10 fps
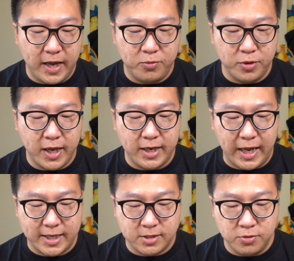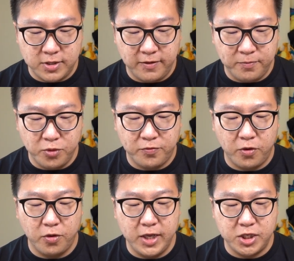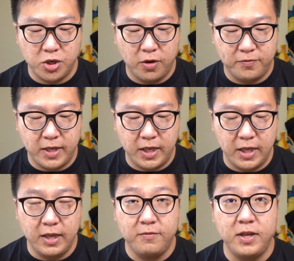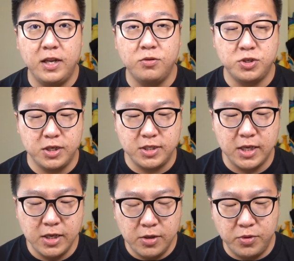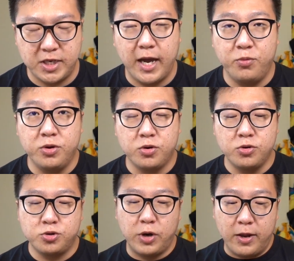them to get the exclusive move for each of the Eeveelutions, which I will not go through.